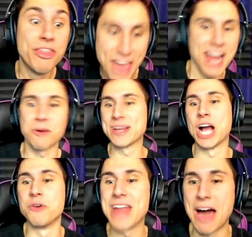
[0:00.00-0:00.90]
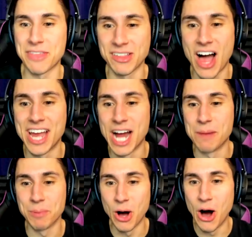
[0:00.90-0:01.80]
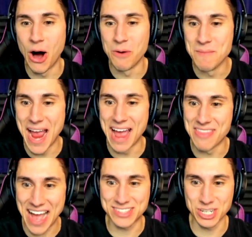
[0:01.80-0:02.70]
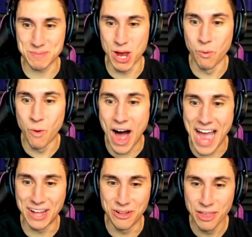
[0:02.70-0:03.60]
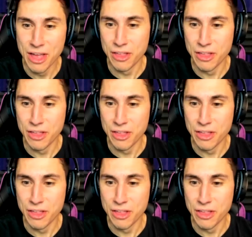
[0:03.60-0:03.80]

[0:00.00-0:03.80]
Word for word: There we go, now they line up. Oh, man, that took me a while.